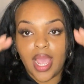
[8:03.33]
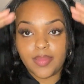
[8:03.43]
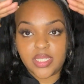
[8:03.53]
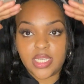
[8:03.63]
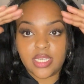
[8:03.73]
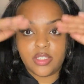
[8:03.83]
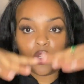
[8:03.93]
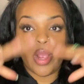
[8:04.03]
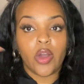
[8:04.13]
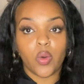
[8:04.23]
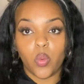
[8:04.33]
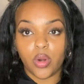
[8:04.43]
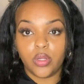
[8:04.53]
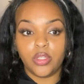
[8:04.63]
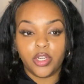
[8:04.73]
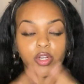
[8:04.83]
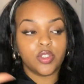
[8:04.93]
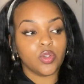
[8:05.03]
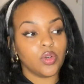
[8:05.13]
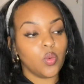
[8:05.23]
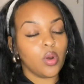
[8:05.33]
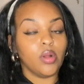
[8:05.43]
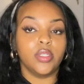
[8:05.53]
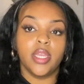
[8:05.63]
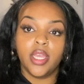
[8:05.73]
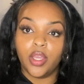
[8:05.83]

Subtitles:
MC is your outer world, your external world.